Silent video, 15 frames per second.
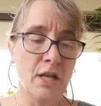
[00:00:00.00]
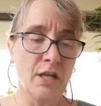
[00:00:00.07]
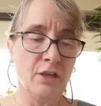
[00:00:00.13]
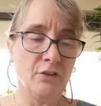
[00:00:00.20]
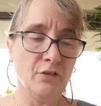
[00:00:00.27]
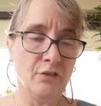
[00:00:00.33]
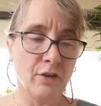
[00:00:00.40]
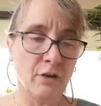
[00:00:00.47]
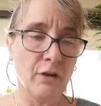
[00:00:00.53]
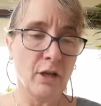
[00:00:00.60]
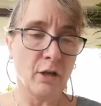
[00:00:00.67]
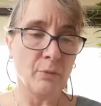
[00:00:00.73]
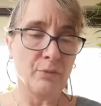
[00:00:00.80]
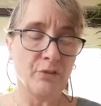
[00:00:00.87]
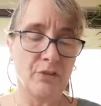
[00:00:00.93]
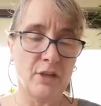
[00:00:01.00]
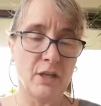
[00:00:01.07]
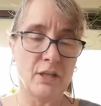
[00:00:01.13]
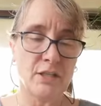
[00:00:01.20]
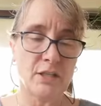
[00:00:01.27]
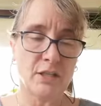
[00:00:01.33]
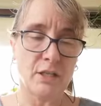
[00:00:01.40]
He's very
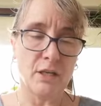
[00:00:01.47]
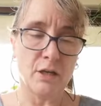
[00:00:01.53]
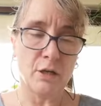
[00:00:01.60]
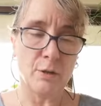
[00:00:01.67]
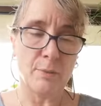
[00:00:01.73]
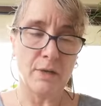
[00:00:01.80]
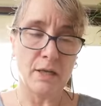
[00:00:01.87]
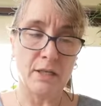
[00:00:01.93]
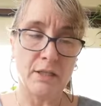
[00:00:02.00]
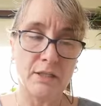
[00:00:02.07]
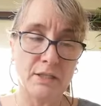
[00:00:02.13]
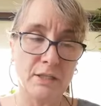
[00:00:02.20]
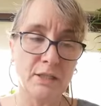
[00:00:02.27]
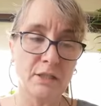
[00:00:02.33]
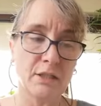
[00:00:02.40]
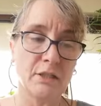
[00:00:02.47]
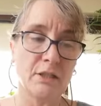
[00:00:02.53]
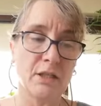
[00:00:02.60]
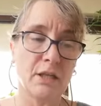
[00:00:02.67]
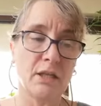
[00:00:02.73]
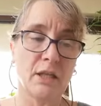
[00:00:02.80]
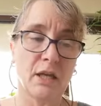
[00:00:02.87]
upset and
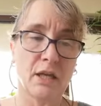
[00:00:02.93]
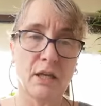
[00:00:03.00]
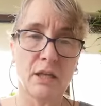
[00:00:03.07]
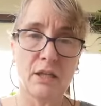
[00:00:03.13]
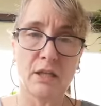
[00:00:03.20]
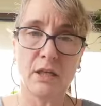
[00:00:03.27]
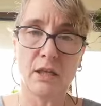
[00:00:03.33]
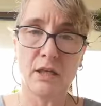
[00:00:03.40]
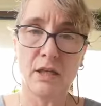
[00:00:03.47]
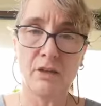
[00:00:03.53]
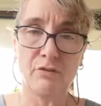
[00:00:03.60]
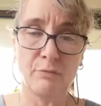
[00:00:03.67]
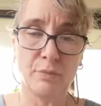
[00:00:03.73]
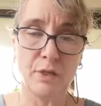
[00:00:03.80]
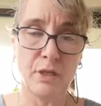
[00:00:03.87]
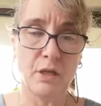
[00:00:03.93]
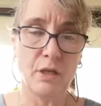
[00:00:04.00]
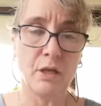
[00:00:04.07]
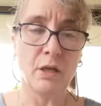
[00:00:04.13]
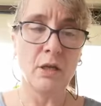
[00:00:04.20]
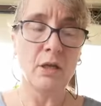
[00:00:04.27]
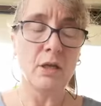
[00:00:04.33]
indignant that they have
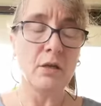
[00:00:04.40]
been